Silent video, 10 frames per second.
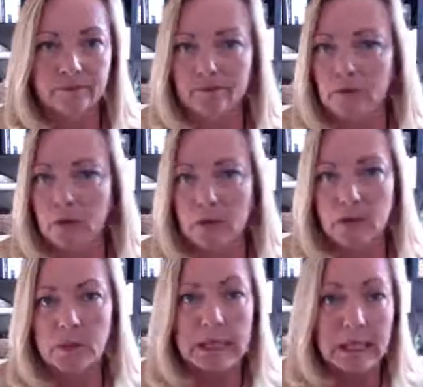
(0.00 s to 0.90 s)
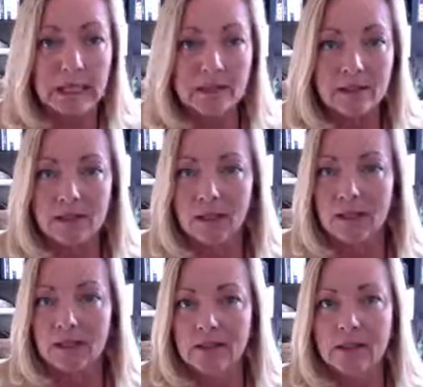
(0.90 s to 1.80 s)
USPS
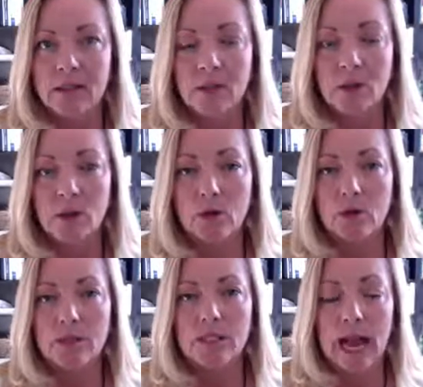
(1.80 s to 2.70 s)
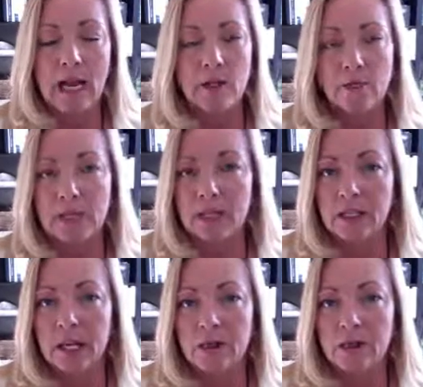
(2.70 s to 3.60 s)
zip codes,
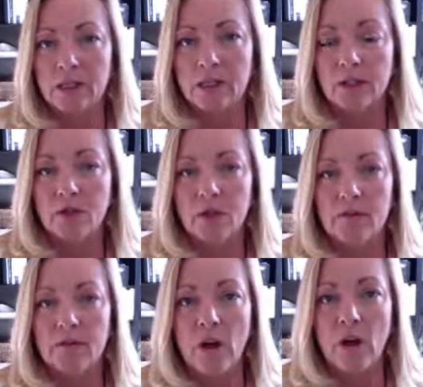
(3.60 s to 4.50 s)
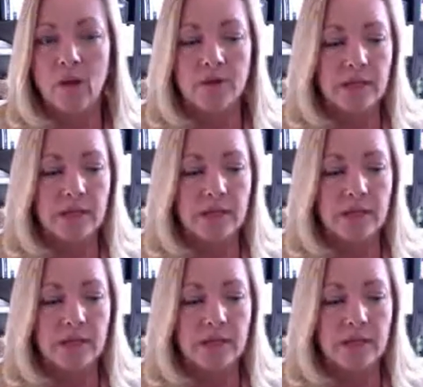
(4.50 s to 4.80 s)
mailing addresses that were on file.